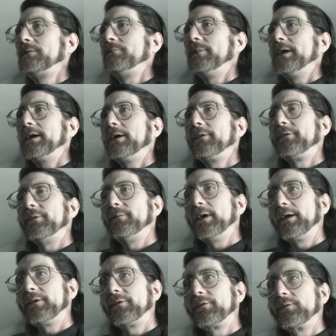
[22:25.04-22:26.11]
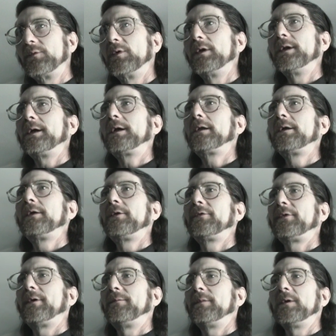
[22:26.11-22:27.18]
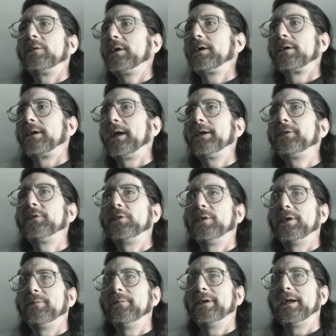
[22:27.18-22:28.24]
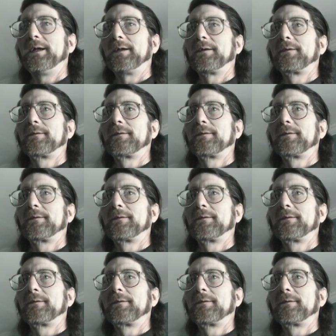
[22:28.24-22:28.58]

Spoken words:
because it makes really clear something that we don't like to admit.